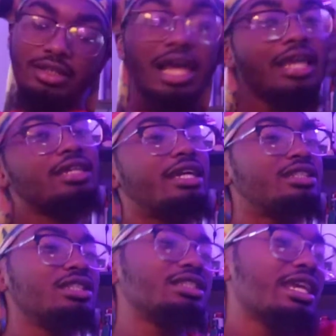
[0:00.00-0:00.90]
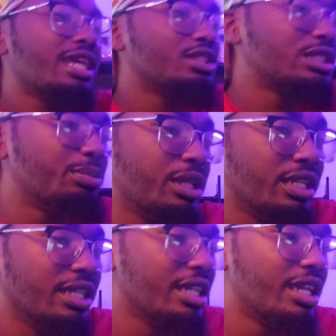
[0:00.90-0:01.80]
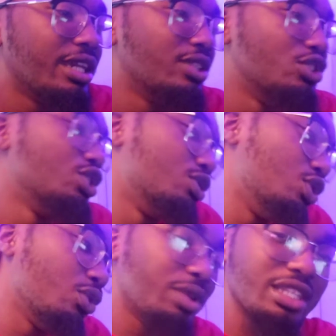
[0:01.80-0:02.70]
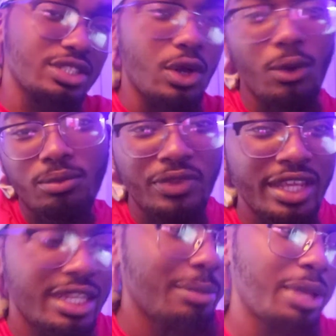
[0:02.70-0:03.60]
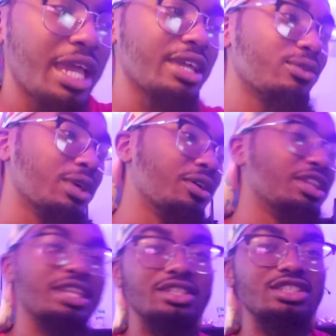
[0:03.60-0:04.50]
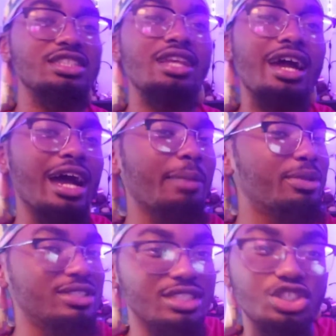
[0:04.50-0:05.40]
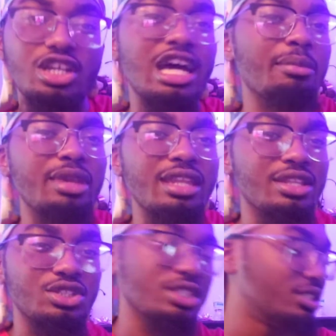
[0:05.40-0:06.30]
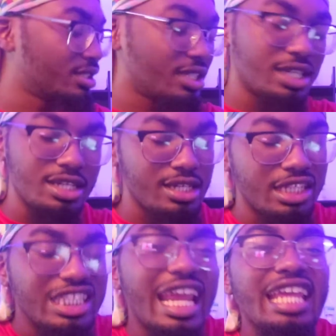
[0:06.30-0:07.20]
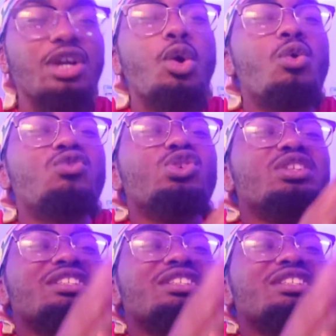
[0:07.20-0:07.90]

Like, it just can't just be just doing its own thing in the background and then just happens to chime in and just take over